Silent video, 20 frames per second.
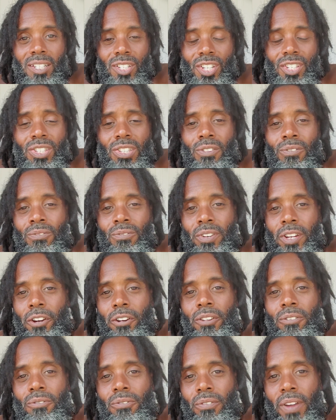Just the
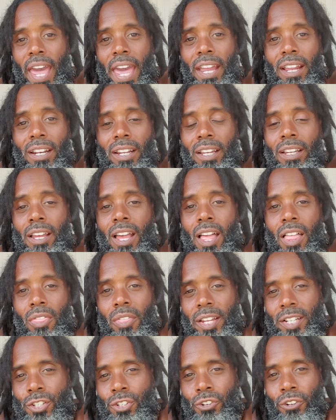very fact
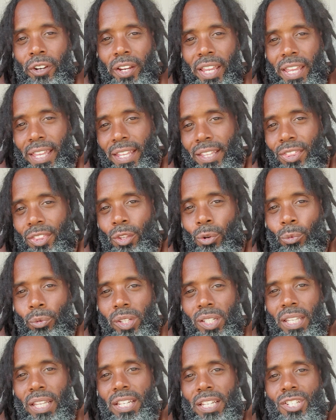that you're in the
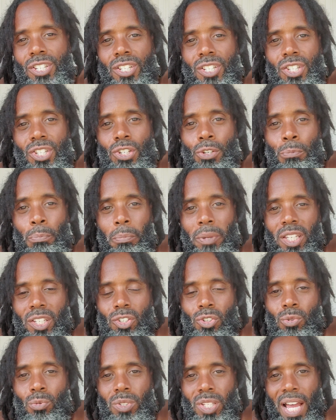relationship
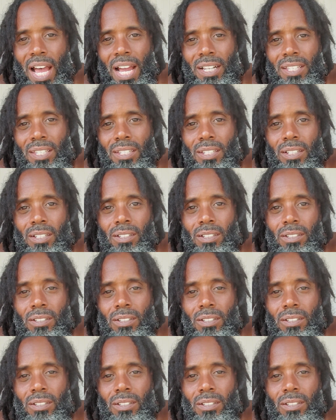makes you toxic?